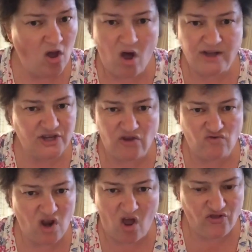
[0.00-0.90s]
I
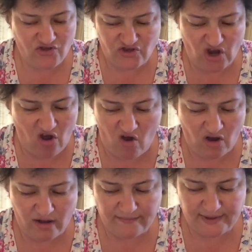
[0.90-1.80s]
don't like the
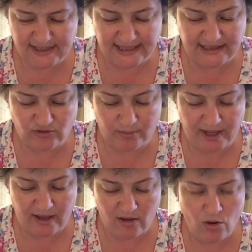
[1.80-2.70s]
dark, said Little Bear.